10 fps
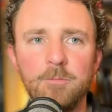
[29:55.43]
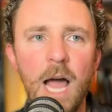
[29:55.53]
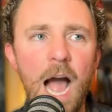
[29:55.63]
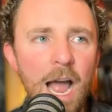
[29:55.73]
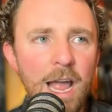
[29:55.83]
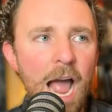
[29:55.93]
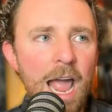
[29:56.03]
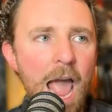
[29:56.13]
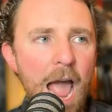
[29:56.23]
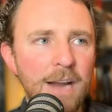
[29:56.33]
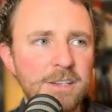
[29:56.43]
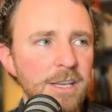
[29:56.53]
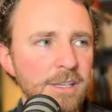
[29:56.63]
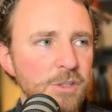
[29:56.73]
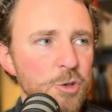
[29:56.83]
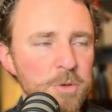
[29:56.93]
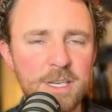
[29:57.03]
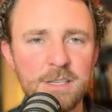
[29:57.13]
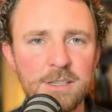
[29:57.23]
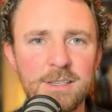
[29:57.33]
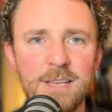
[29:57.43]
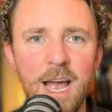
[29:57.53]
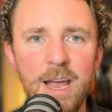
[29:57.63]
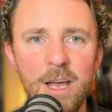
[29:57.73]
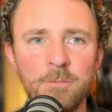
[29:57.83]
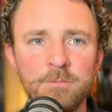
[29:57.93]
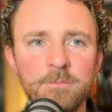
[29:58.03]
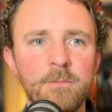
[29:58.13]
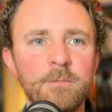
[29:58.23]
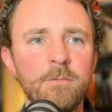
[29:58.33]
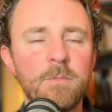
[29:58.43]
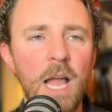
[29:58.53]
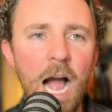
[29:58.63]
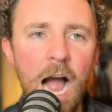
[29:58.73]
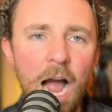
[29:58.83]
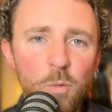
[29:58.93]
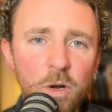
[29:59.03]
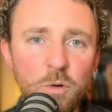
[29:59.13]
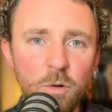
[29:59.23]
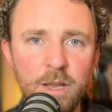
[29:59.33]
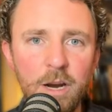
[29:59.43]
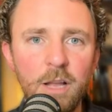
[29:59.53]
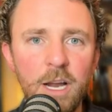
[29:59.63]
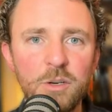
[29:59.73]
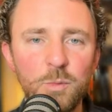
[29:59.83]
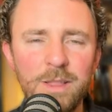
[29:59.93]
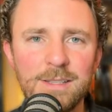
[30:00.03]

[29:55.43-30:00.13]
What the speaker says: I actually, as superstitious as I am, I want North Carolina to win this